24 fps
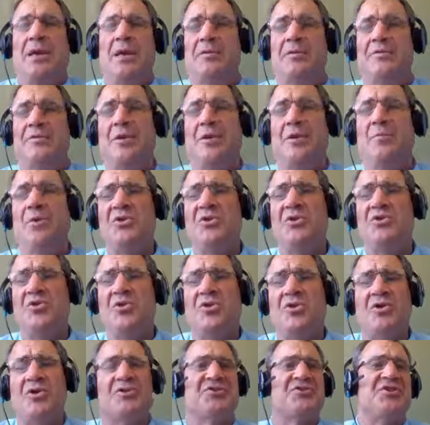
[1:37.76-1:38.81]
And then we
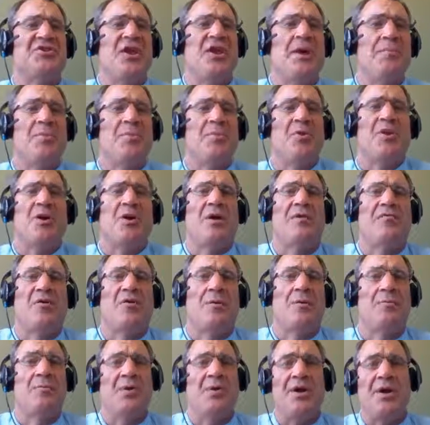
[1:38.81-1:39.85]
took a sample of
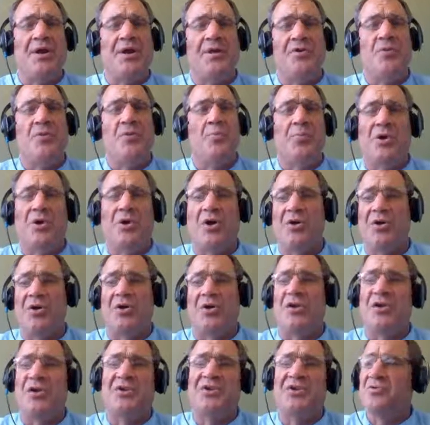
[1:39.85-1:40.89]
our brand new
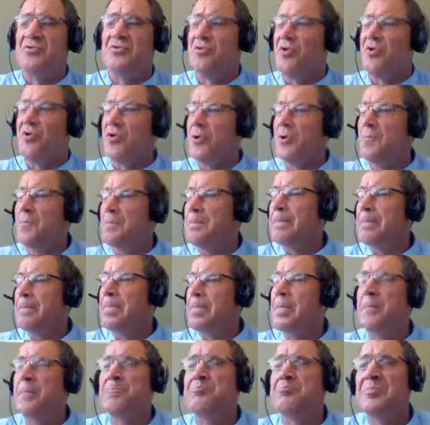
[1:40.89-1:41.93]
polyester oil,
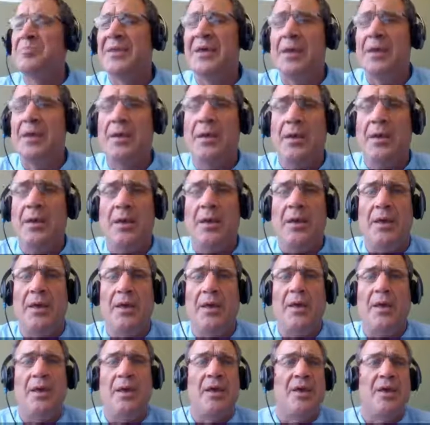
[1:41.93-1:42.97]

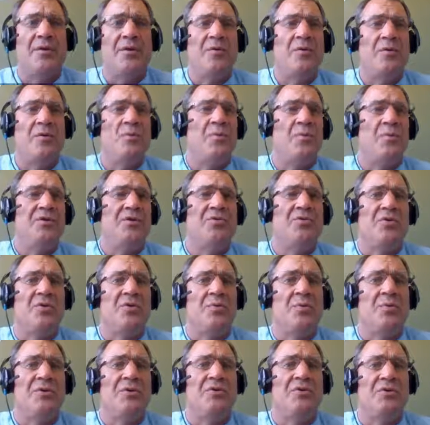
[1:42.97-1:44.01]
and we took
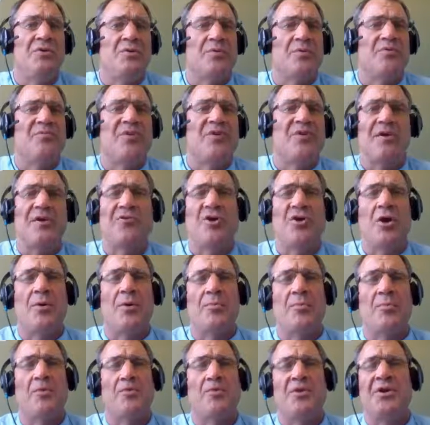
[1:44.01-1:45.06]
a
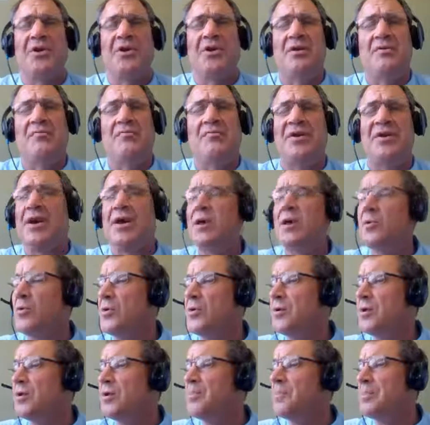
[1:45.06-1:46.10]
refractometer reading of that
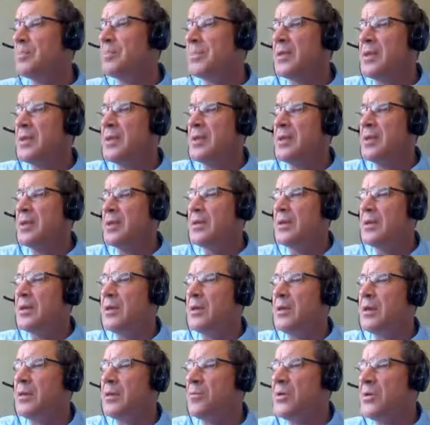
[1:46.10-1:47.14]
oil,
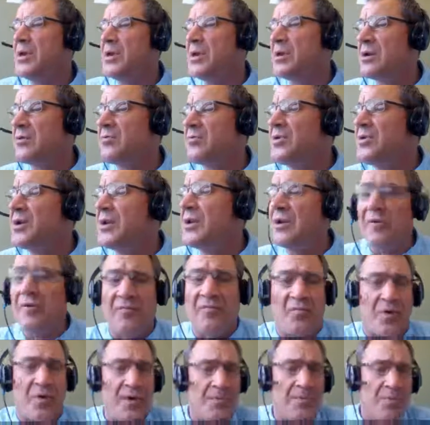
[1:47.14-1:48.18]
and we got a reading
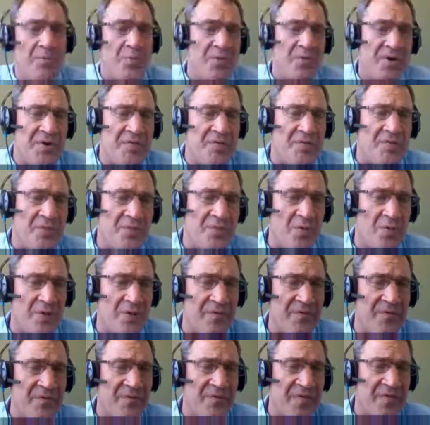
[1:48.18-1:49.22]
of
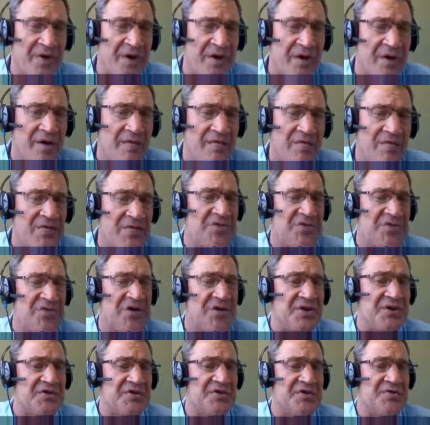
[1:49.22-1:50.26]

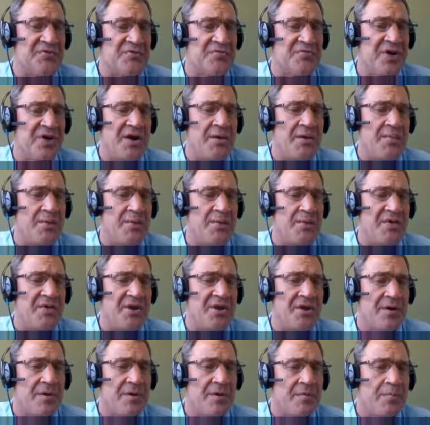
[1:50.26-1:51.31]
1.456 right about
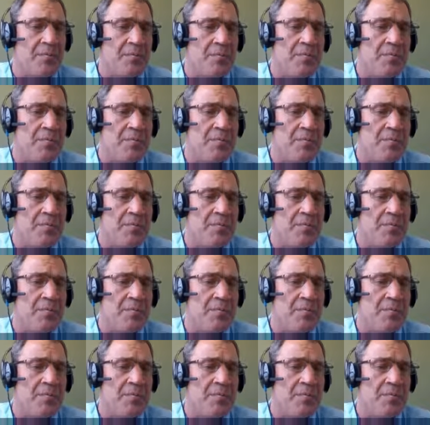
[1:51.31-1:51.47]
here.